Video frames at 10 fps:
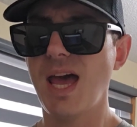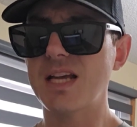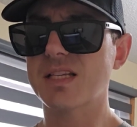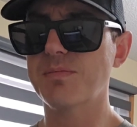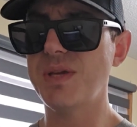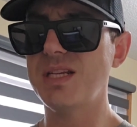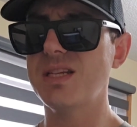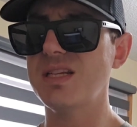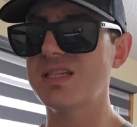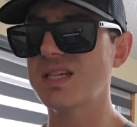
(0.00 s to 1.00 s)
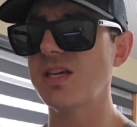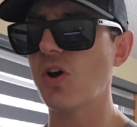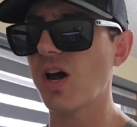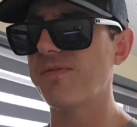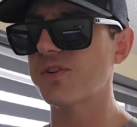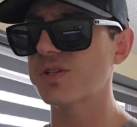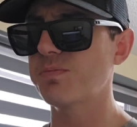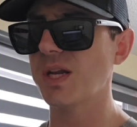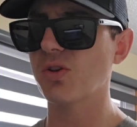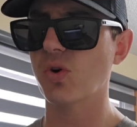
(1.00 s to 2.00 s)
SBTC offers
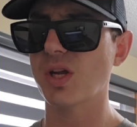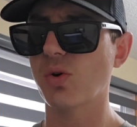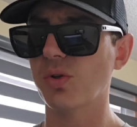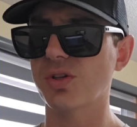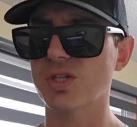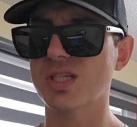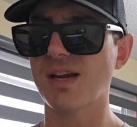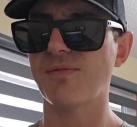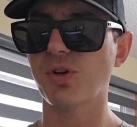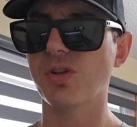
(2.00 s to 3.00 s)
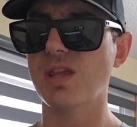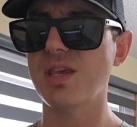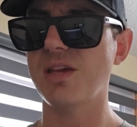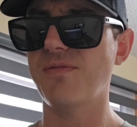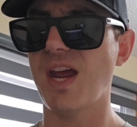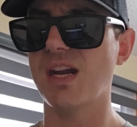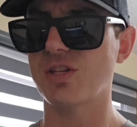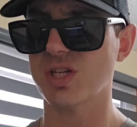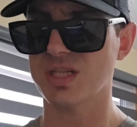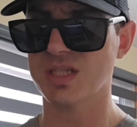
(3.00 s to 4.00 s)
Bitcoin holders several key
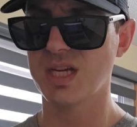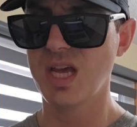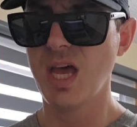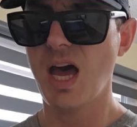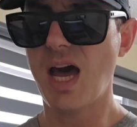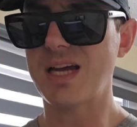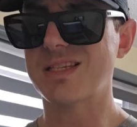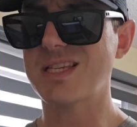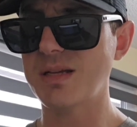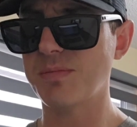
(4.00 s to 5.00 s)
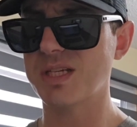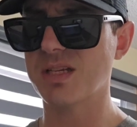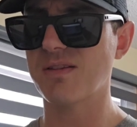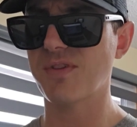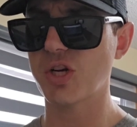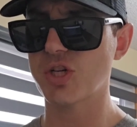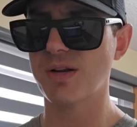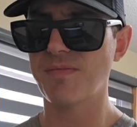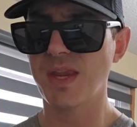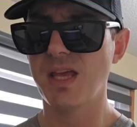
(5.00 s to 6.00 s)
advantages. Uh, seamless
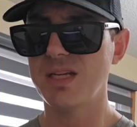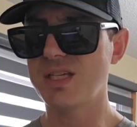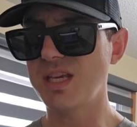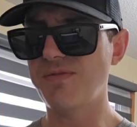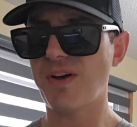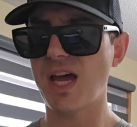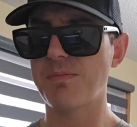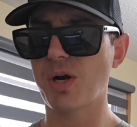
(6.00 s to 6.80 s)
conversion, DeFi